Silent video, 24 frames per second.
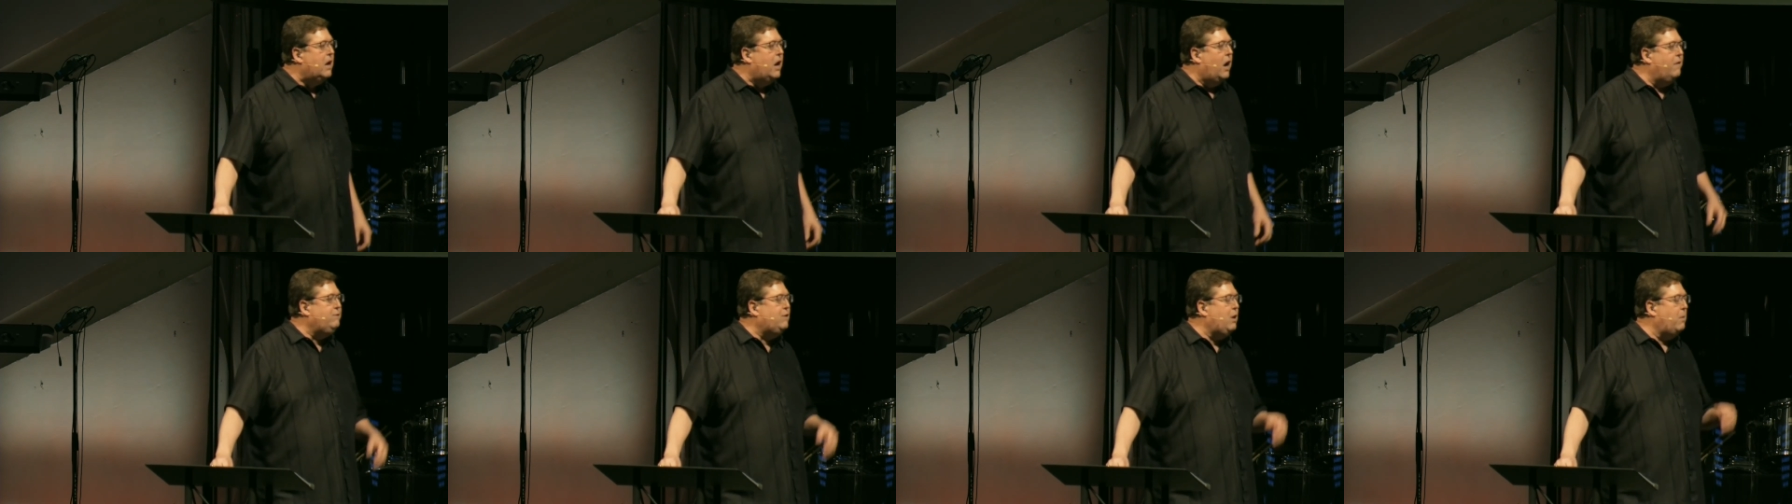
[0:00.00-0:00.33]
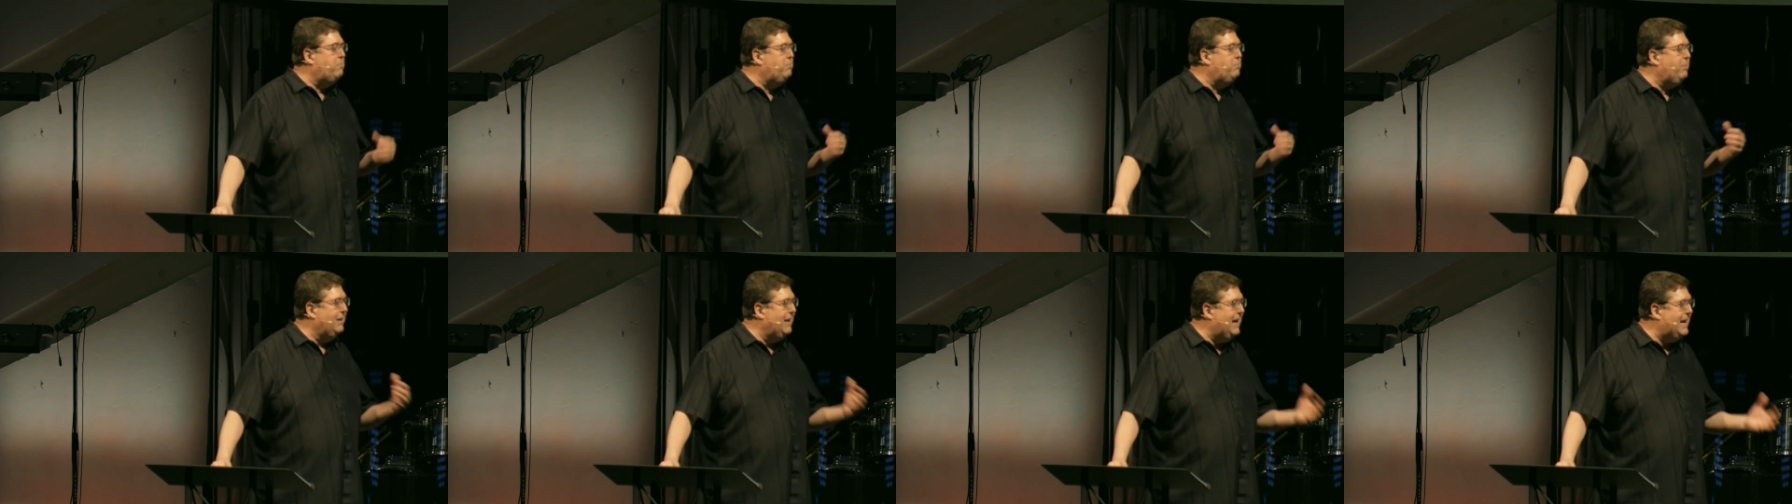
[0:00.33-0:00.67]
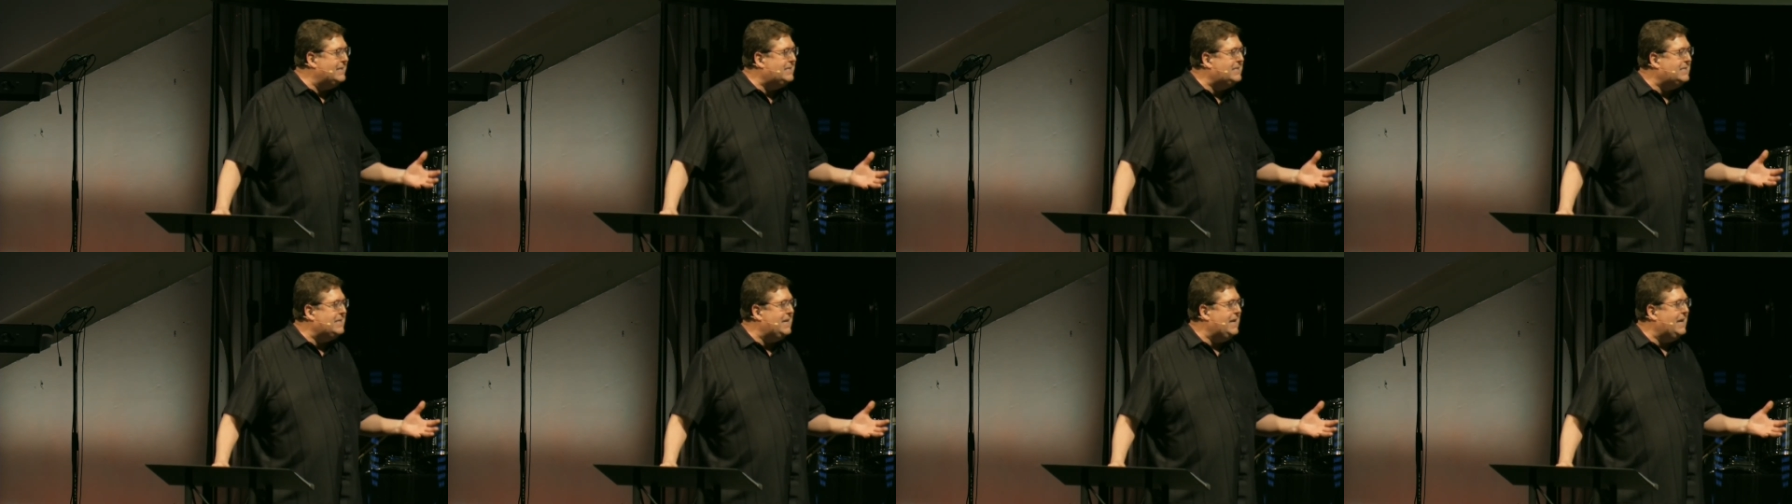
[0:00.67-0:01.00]
of the
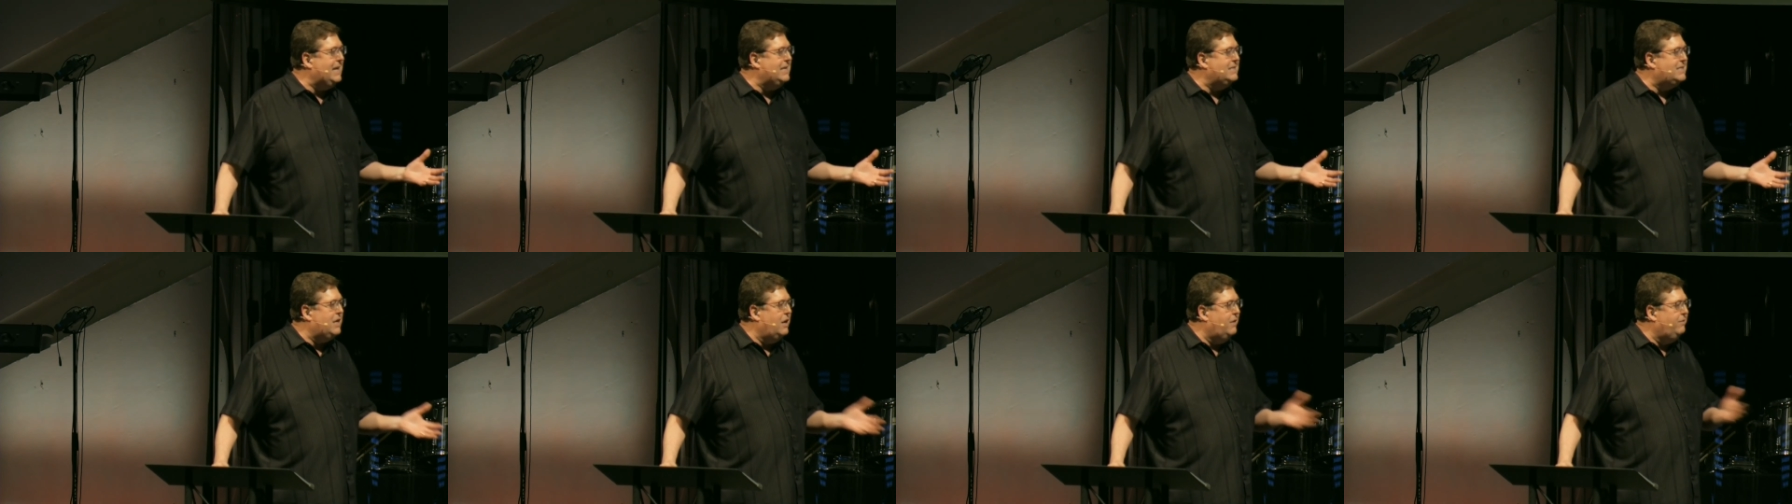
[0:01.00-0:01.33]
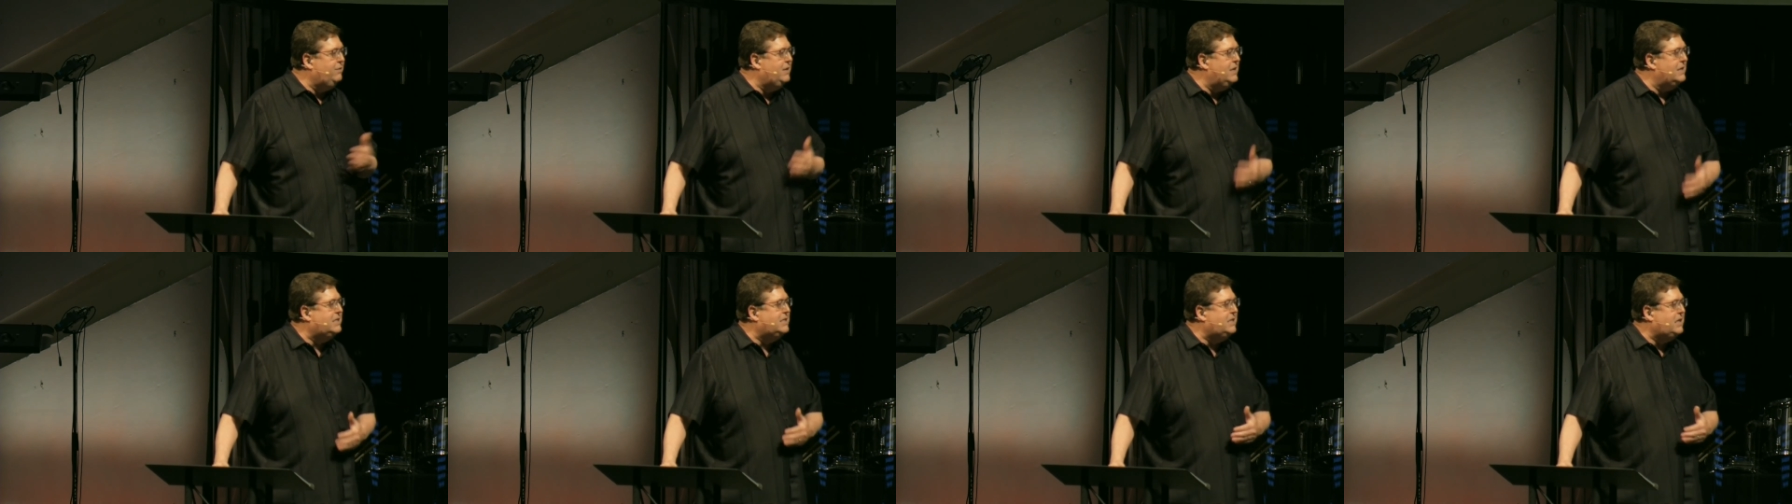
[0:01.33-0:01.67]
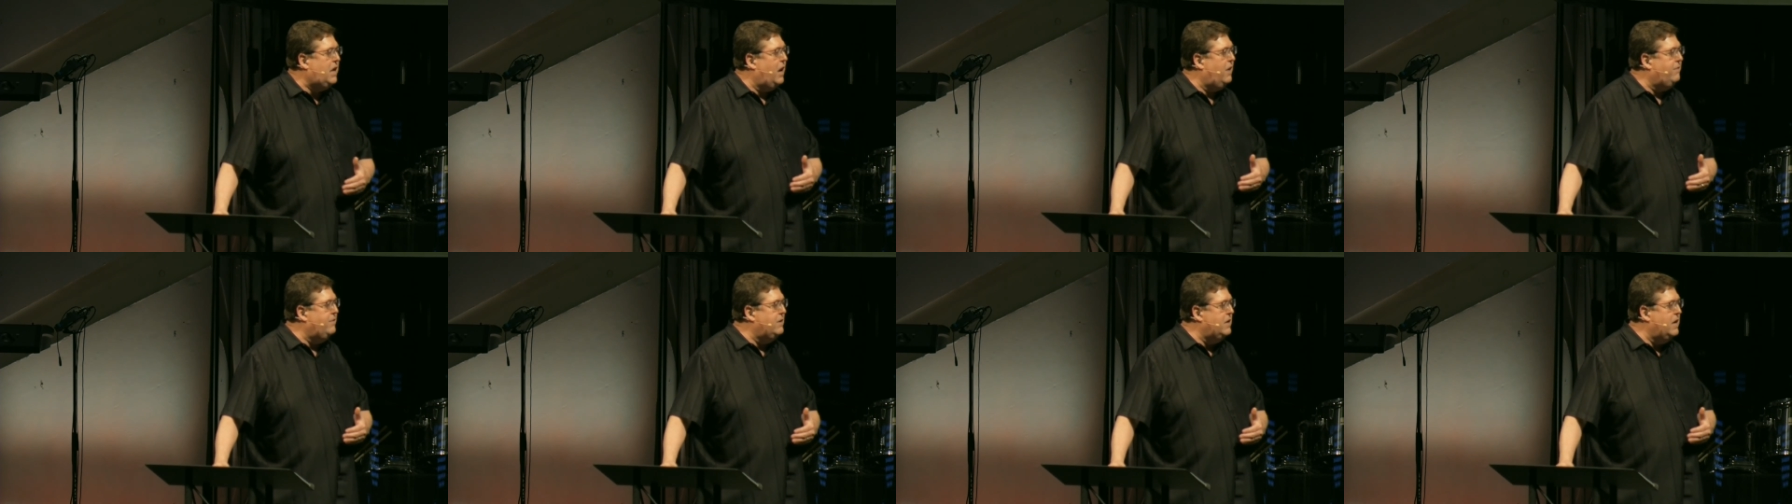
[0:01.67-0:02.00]
blessings of this
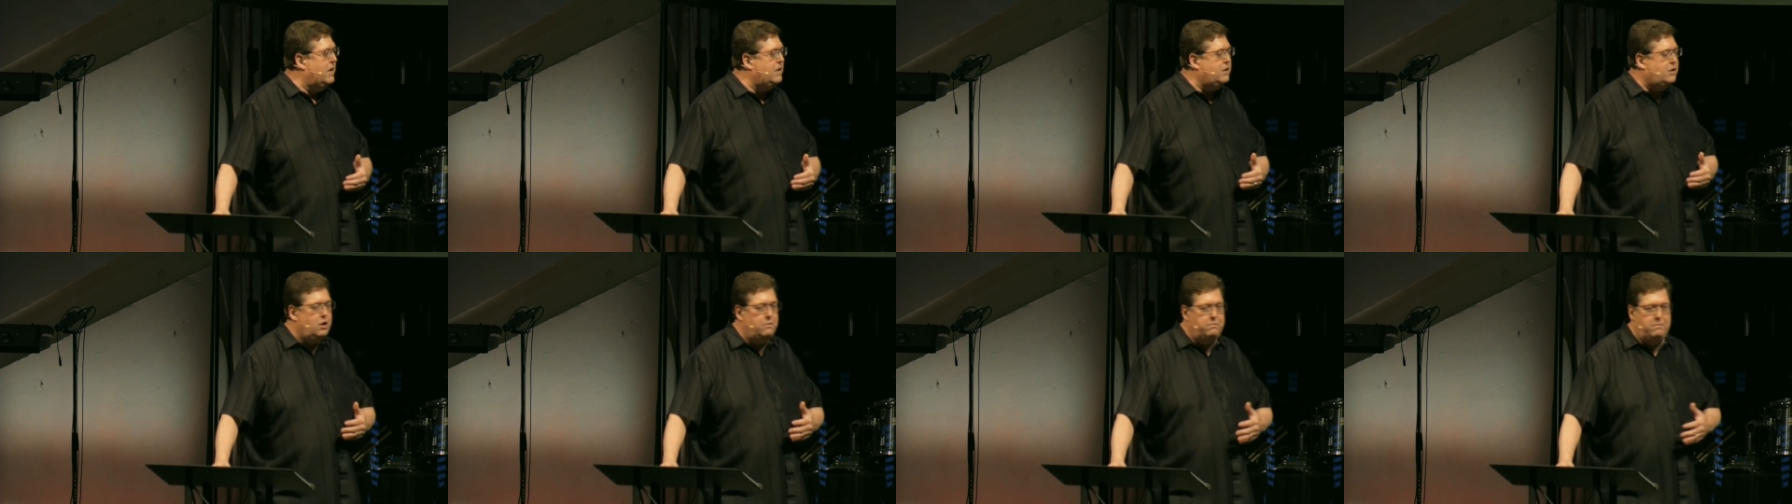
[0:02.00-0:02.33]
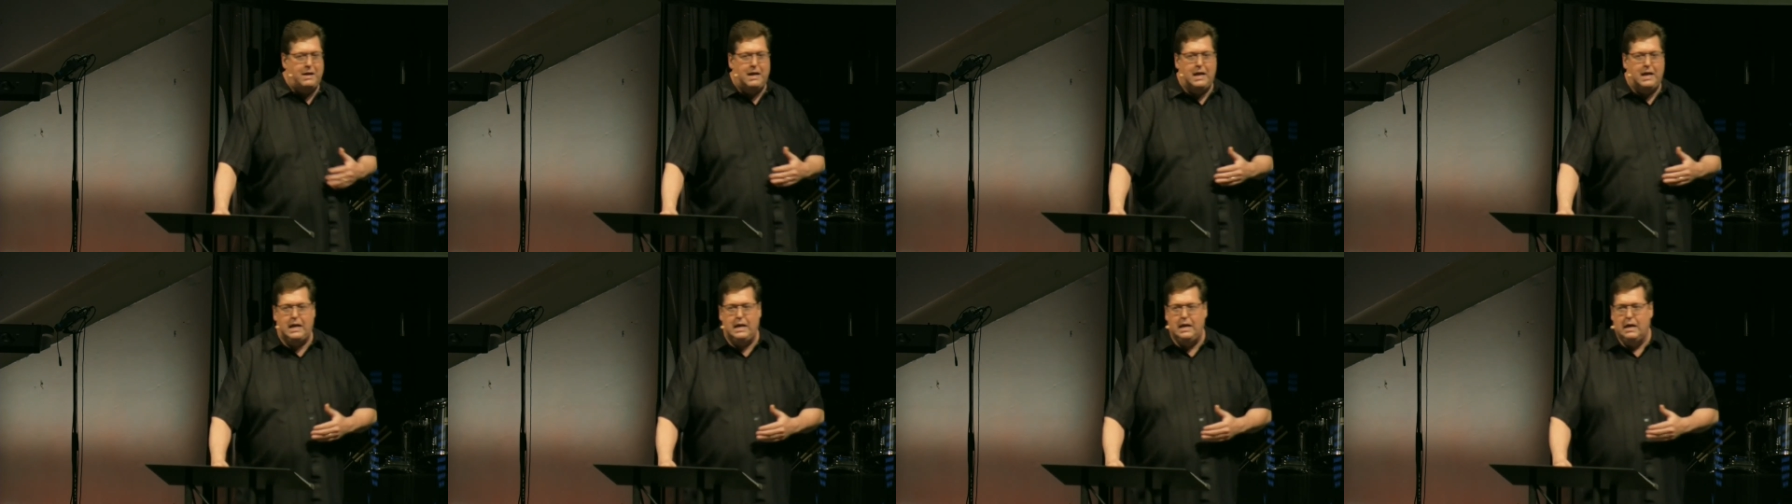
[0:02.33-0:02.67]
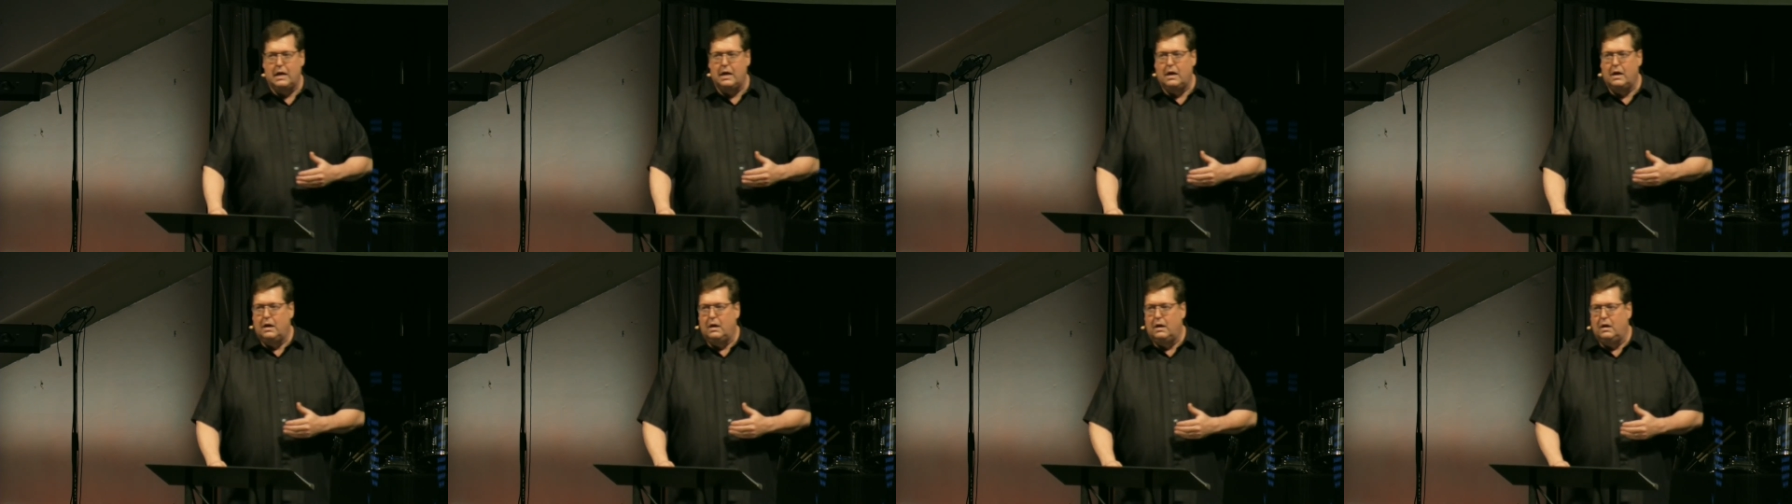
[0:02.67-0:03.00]
covenant to be